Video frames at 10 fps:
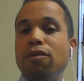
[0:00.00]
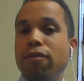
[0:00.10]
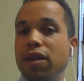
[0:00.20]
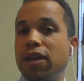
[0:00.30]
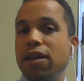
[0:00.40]

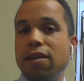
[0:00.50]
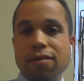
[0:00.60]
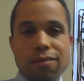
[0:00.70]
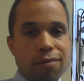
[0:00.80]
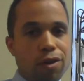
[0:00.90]
when they
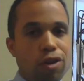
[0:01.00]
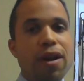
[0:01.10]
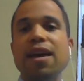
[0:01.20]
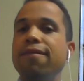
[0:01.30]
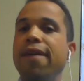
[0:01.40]
really
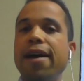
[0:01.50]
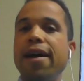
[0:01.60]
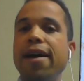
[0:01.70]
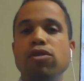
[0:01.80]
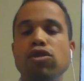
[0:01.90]
crank
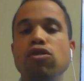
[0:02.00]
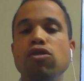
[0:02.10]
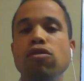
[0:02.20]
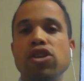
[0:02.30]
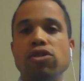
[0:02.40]
that vacuum
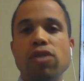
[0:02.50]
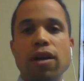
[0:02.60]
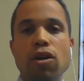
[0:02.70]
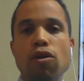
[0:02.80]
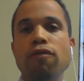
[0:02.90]
too much
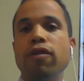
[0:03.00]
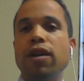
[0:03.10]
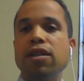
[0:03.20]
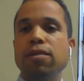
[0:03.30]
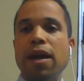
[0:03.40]
and try to
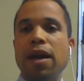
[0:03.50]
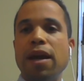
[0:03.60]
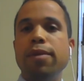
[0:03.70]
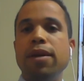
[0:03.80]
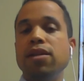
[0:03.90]

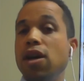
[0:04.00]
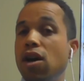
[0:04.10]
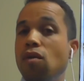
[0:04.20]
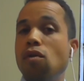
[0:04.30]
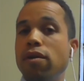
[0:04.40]
overexpand their
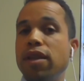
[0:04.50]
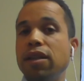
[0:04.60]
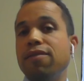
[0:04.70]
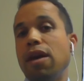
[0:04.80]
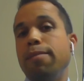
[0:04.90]
penis,
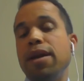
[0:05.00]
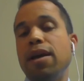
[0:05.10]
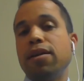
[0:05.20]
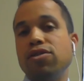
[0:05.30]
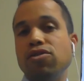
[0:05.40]
or they leave
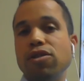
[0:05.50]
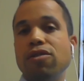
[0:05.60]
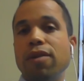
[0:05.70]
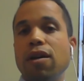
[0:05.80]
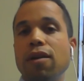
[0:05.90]
that penile
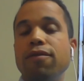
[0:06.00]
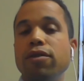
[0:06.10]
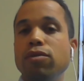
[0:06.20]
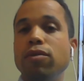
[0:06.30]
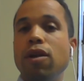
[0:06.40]
constriction ring
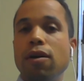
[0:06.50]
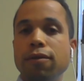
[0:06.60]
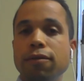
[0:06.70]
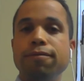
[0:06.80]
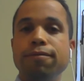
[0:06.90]
on for too
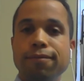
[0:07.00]
long.